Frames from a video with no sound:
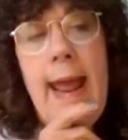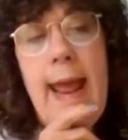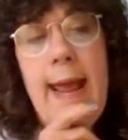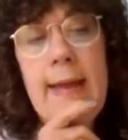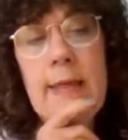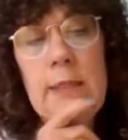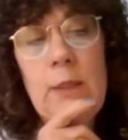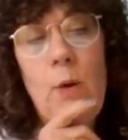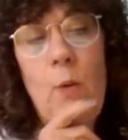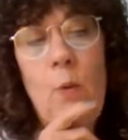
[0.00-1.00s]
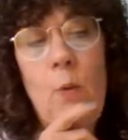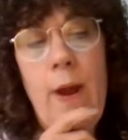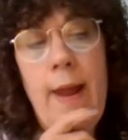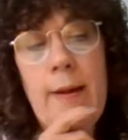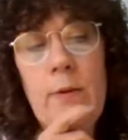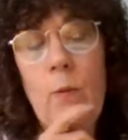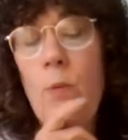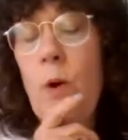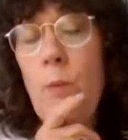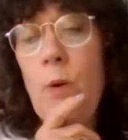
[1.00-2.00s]
And when
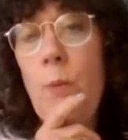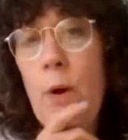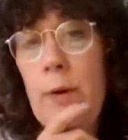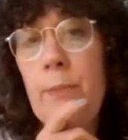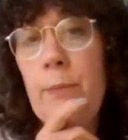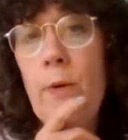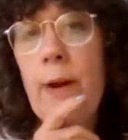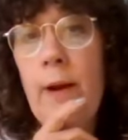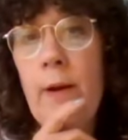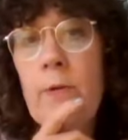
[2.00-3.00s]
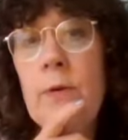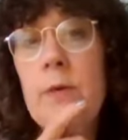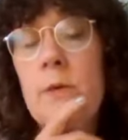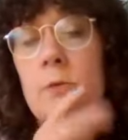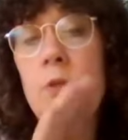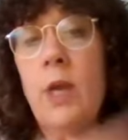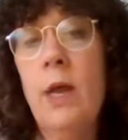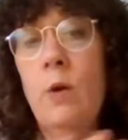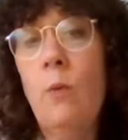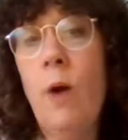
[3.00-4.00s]
World War I broke out,
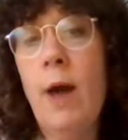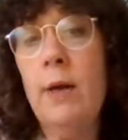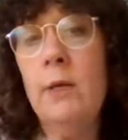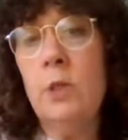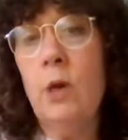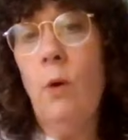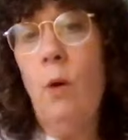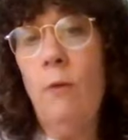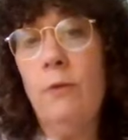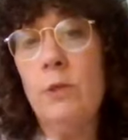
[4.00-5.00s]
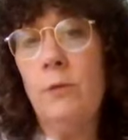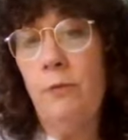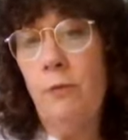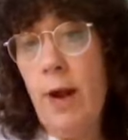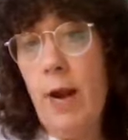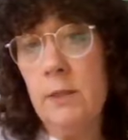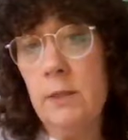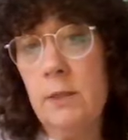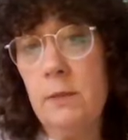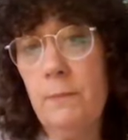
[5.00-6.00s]
Jenna wanted to go over to
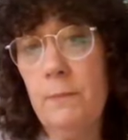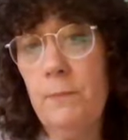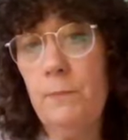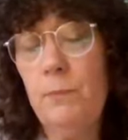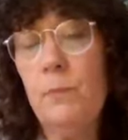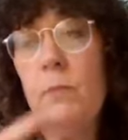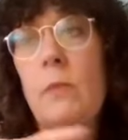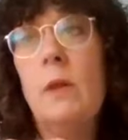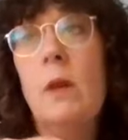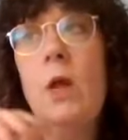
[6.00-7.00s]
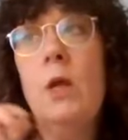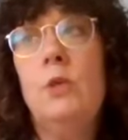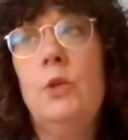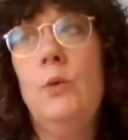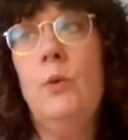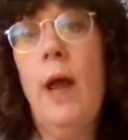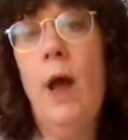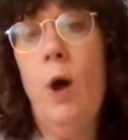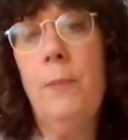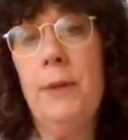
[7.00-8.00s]
France to
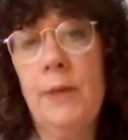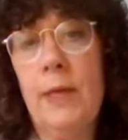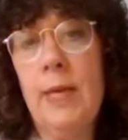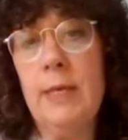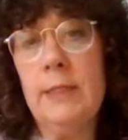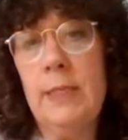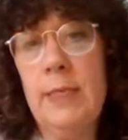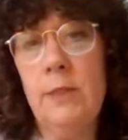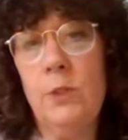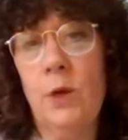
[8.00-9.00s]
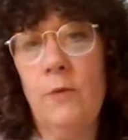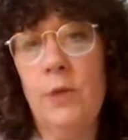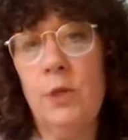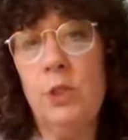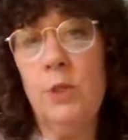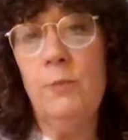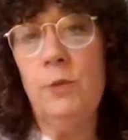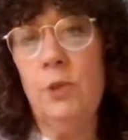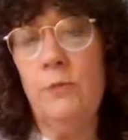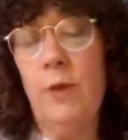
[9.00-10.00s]
help in the canteens over there. She
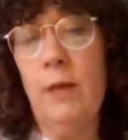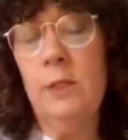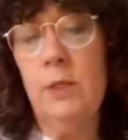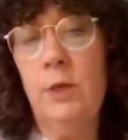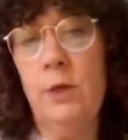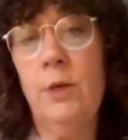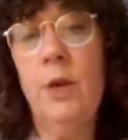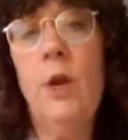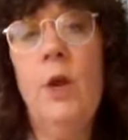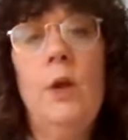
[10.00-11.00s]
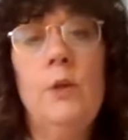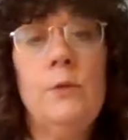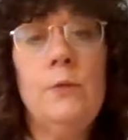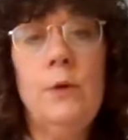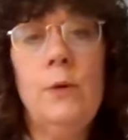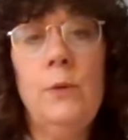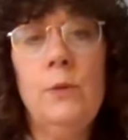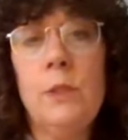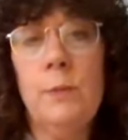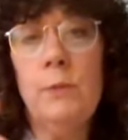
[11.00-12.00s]
volunteered
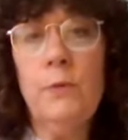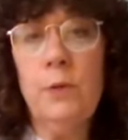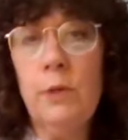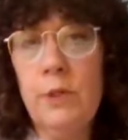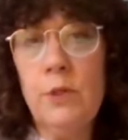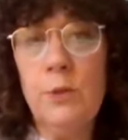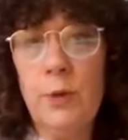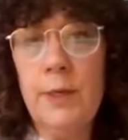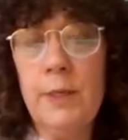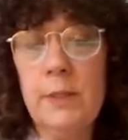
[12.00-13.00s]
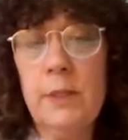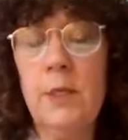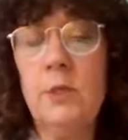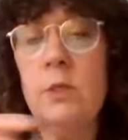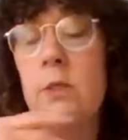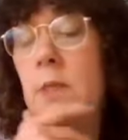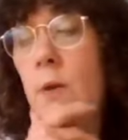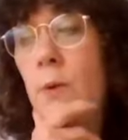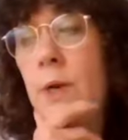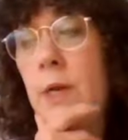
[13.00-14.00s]
through some of the religious organizations
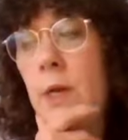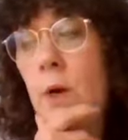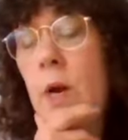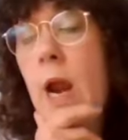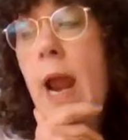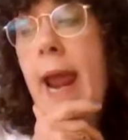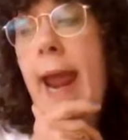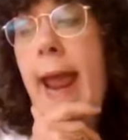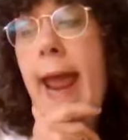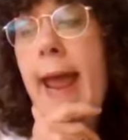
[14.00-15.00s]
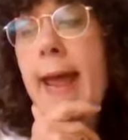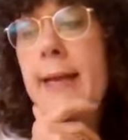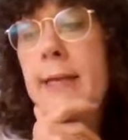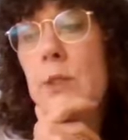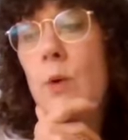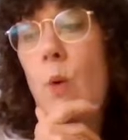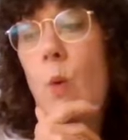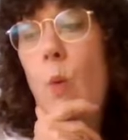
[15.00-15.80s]
that were here. And